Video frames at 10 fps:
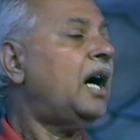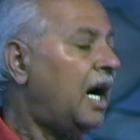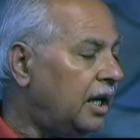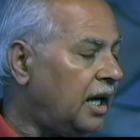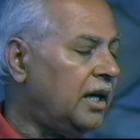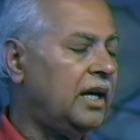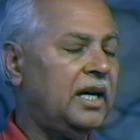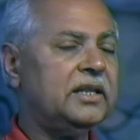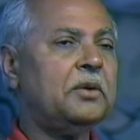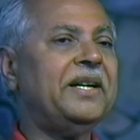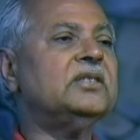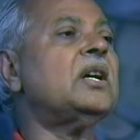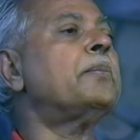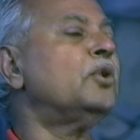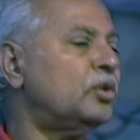Uh, otherwise,
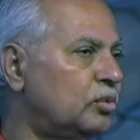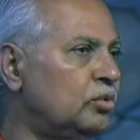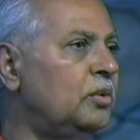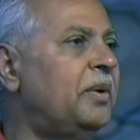of course, two